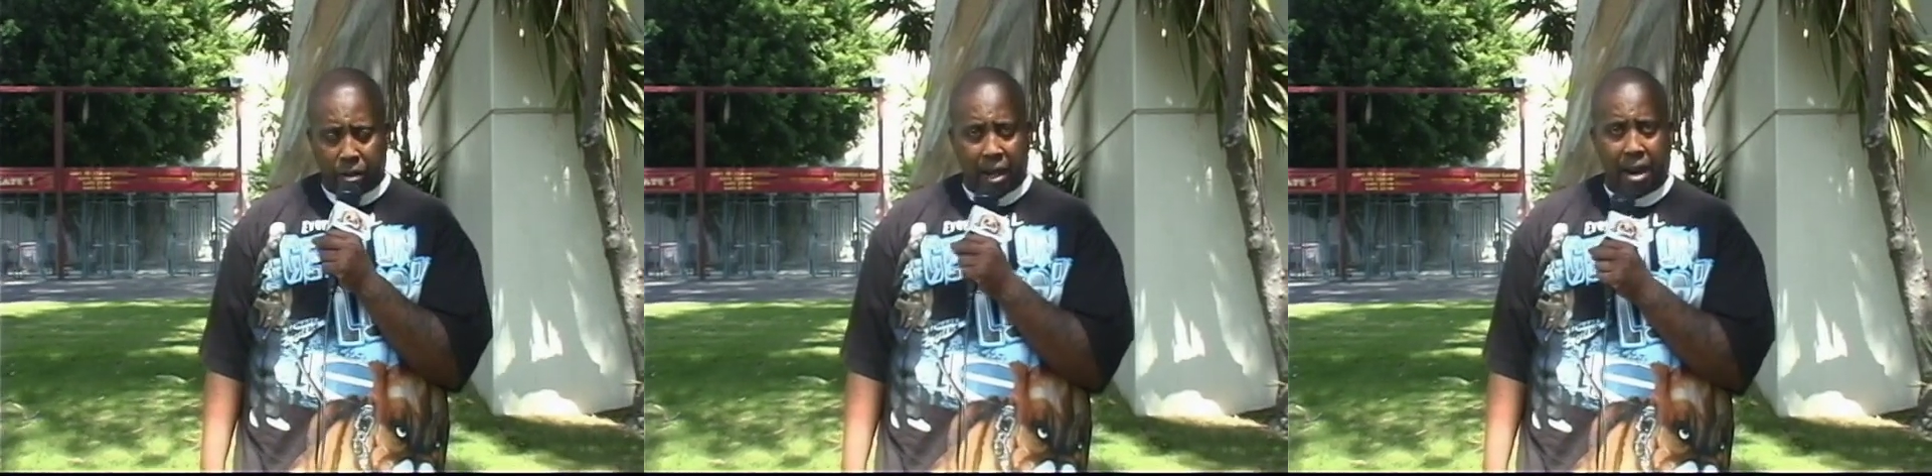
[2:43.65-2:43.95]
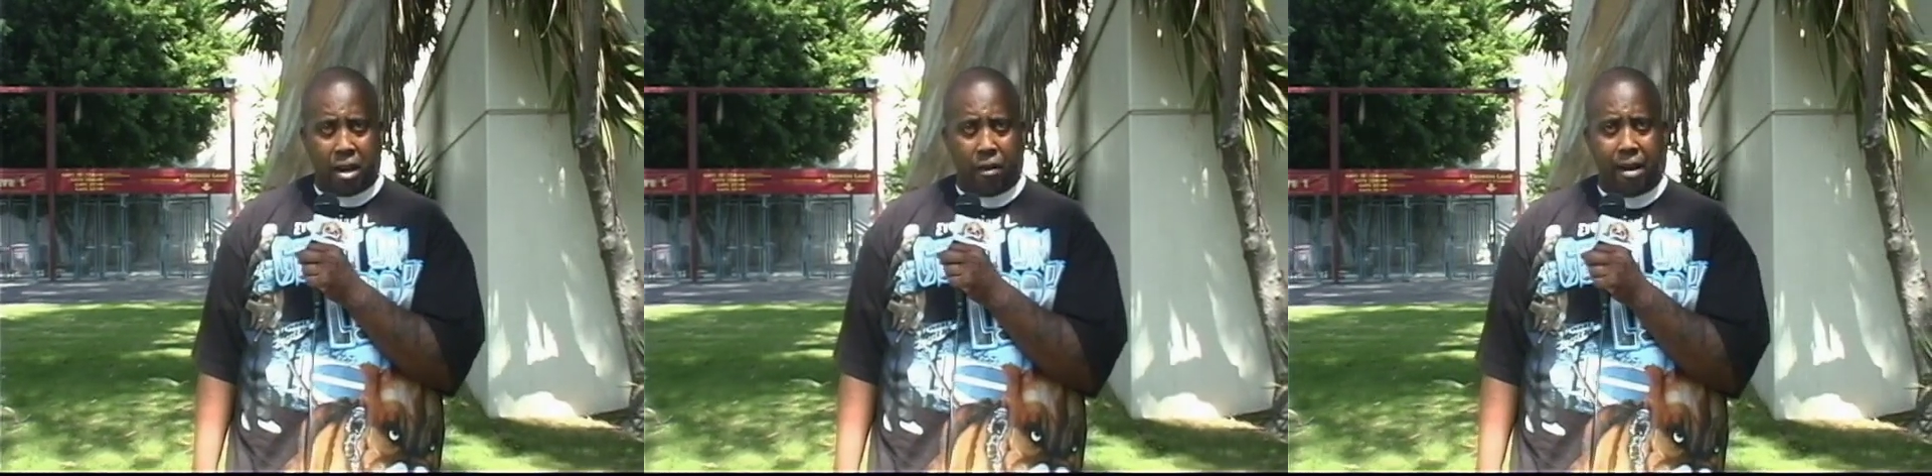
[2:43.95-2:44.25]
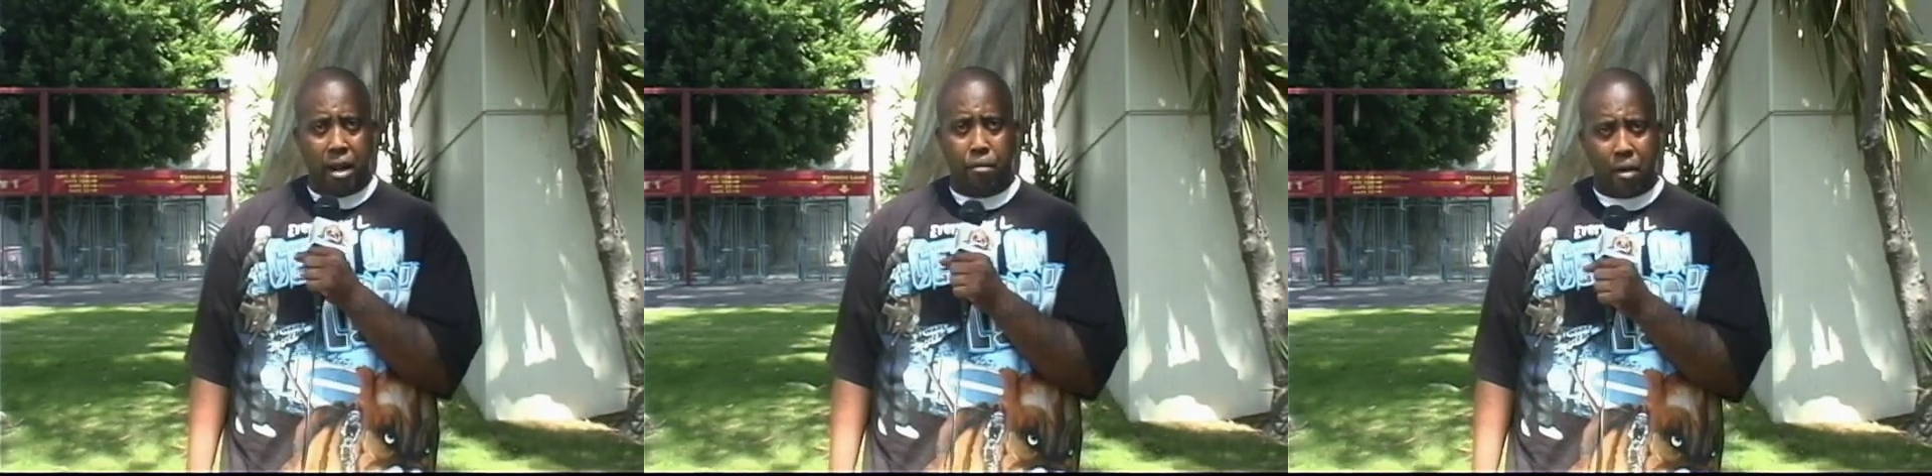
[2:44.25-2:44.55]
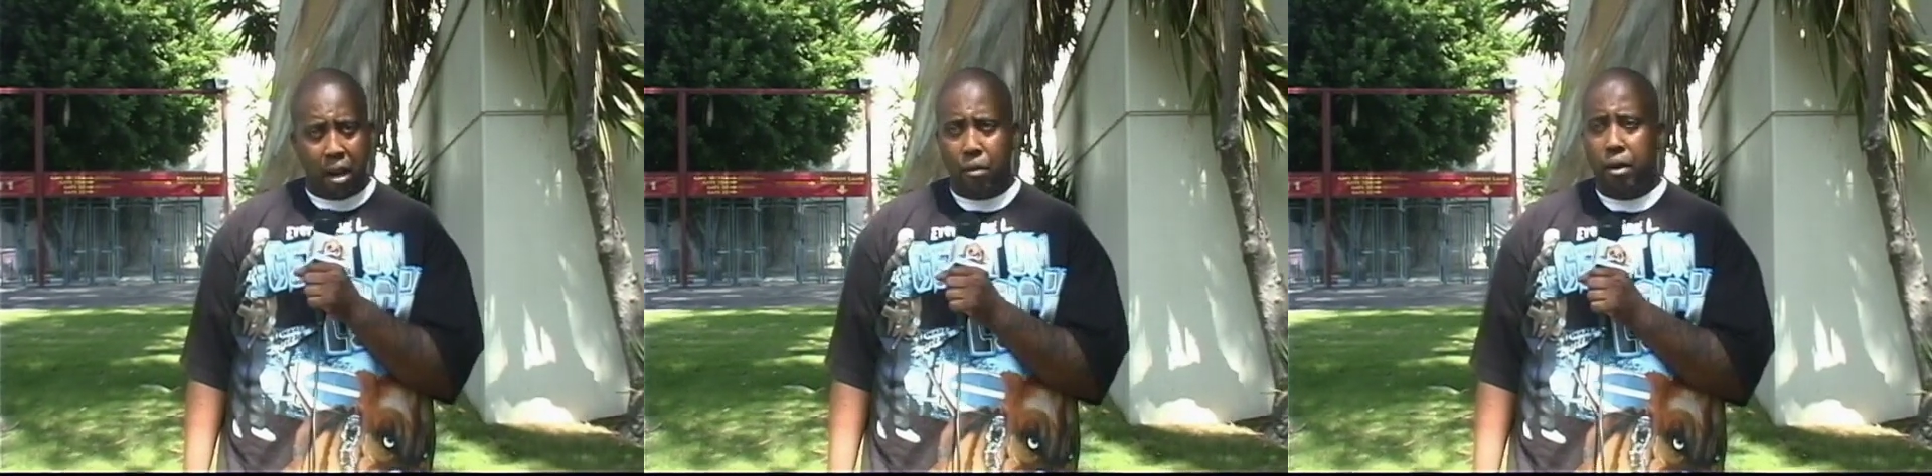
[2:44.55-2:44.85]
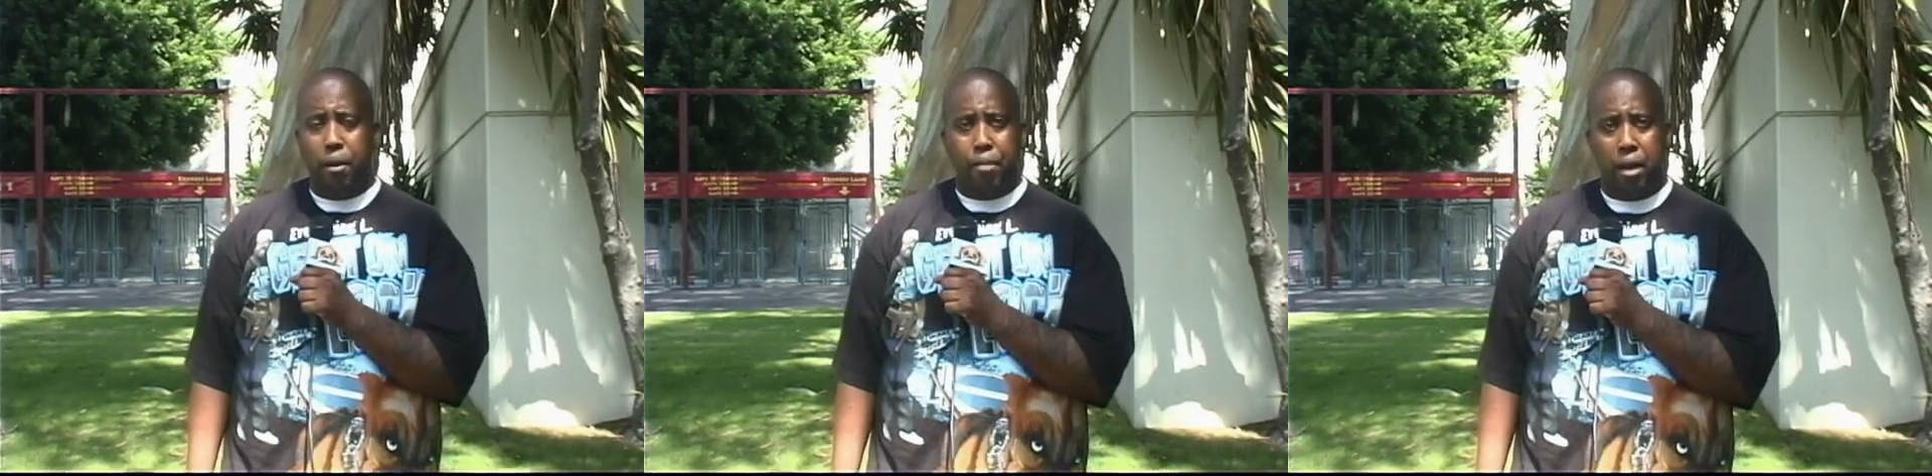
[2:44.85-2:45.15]
I ain't never had a problem with
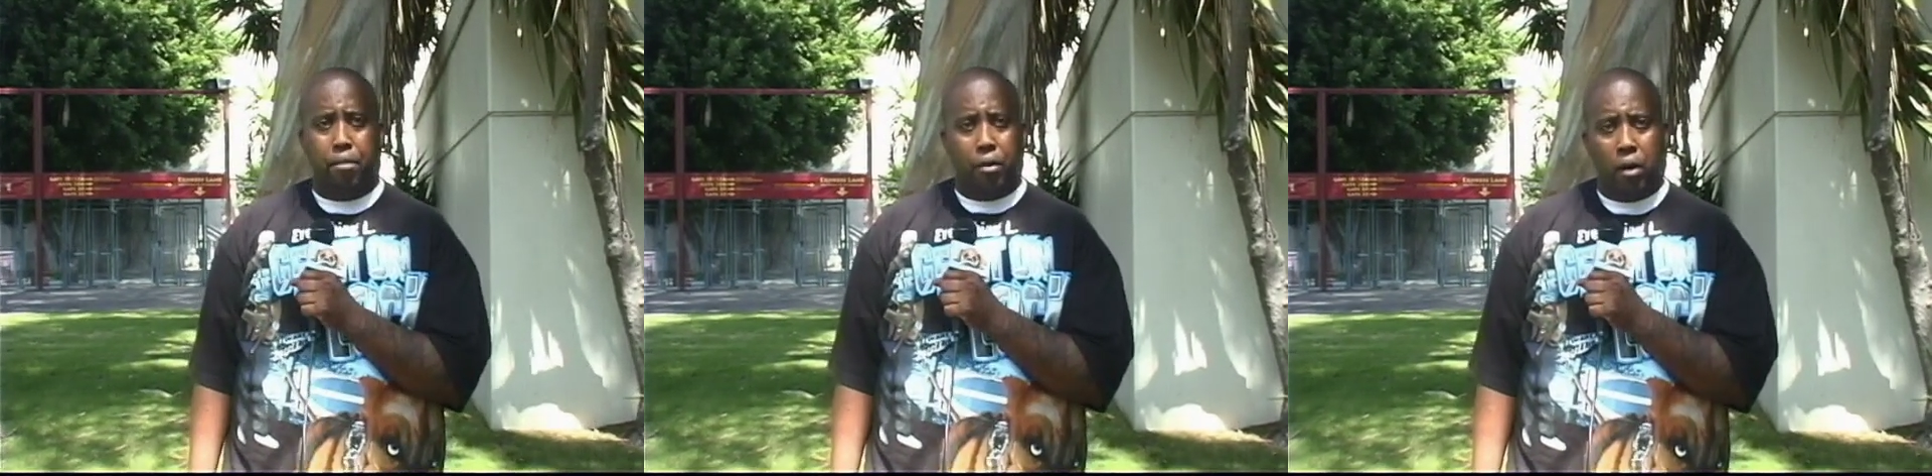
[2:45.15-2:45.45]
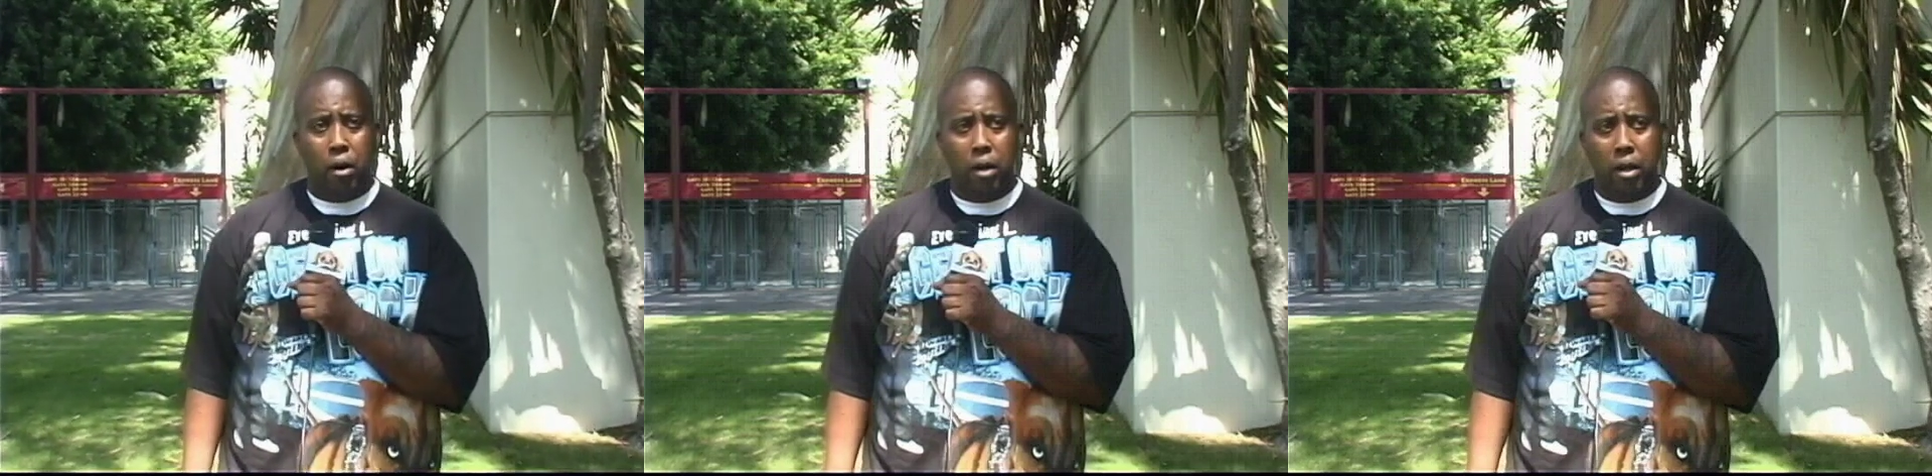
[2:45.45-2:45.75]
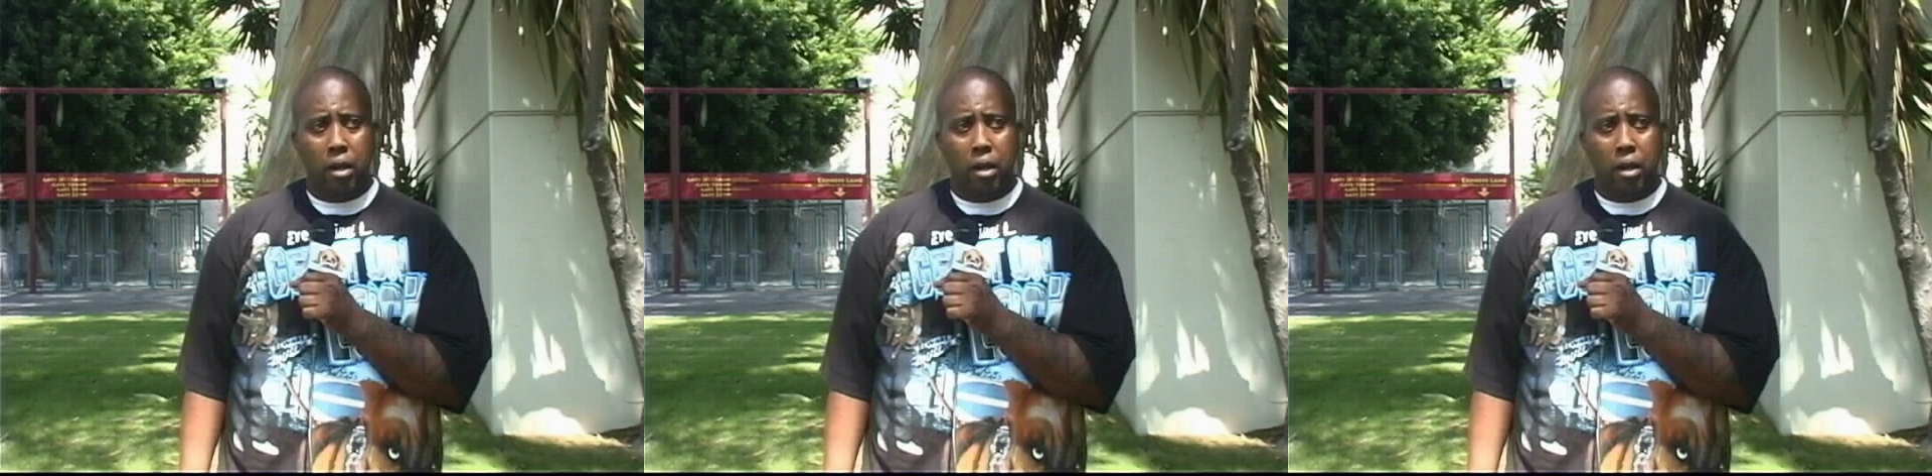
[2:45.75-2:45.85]
a pit bull.